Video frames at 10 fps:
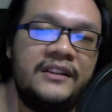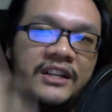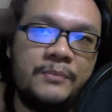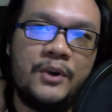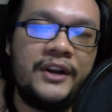
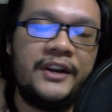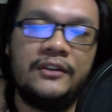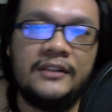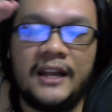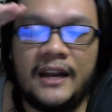vantage point
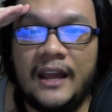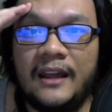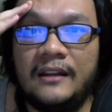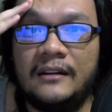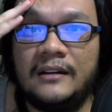and all that,
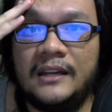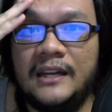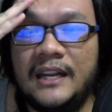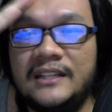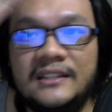and
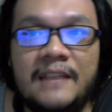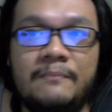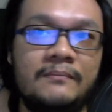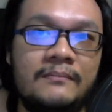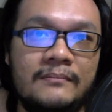they just
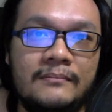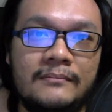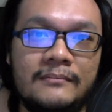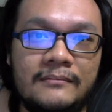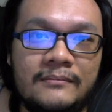keep
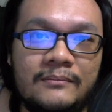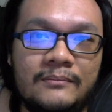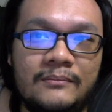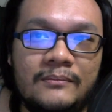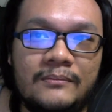
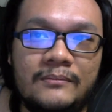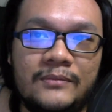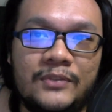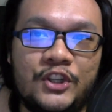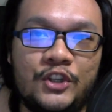
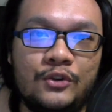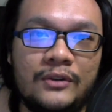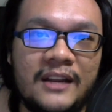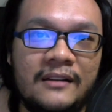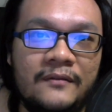
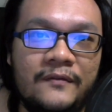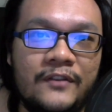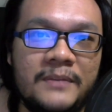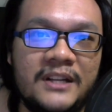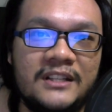shooting
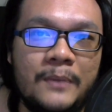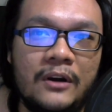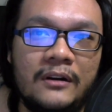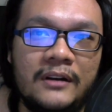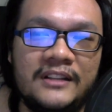from that
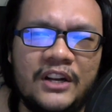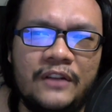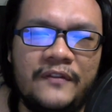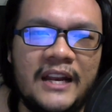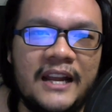spot
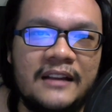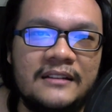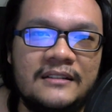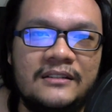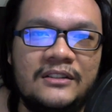instead of
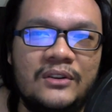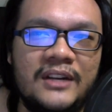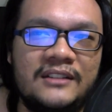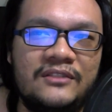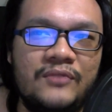healing us.
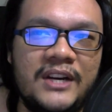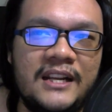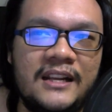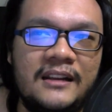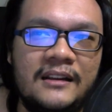So that's
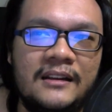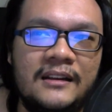really,